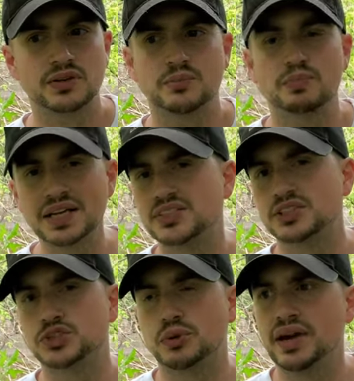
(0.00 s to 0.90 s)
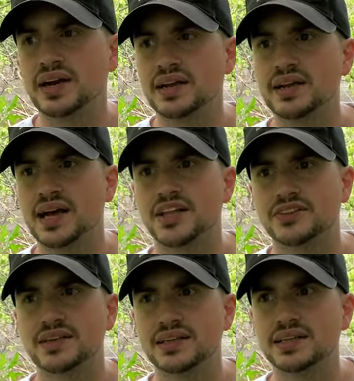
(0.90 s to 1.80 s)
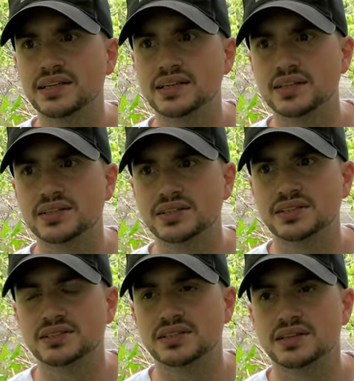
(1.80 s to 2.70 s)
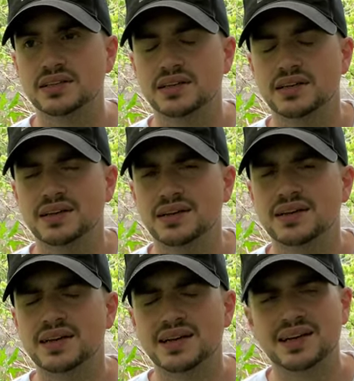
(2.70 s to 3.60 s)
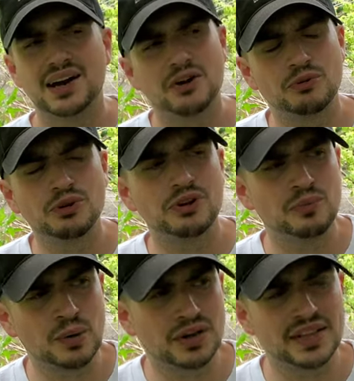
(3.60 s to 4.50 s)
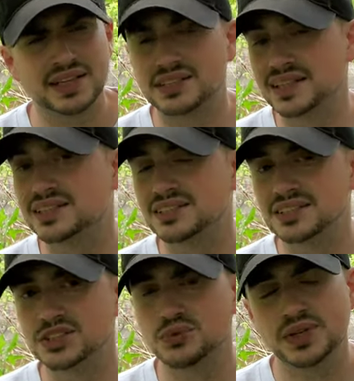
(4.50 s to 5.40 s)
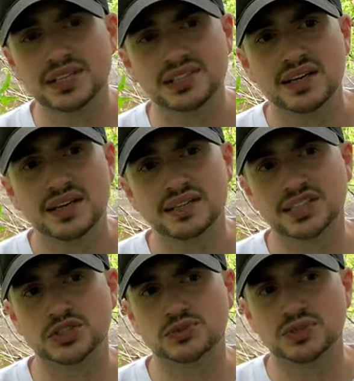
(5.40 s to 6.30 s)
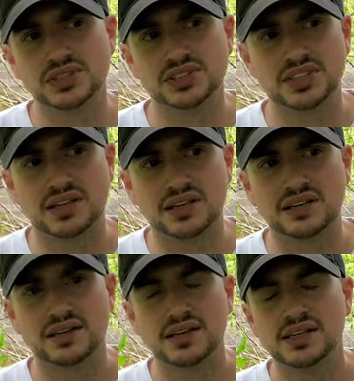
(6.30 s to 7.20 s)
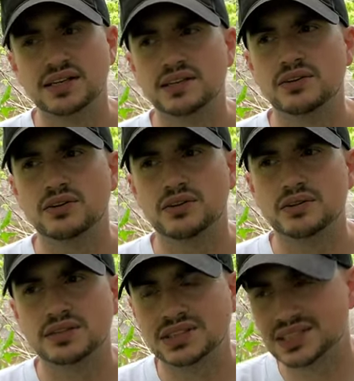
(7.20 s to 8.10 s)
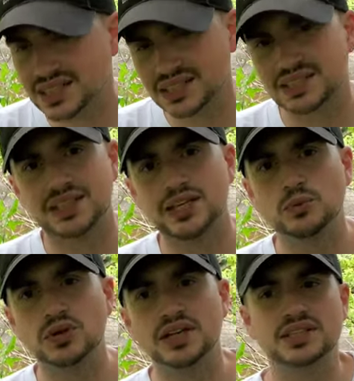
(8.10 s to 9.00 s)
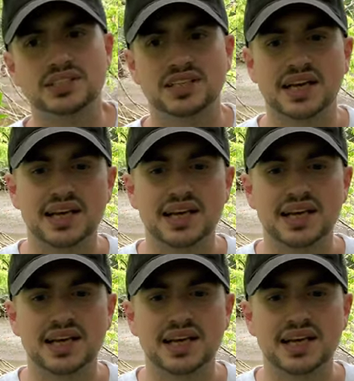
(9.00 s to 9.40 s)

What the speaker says: basic training, I think it's like 6 weeks. This was 16 weeks,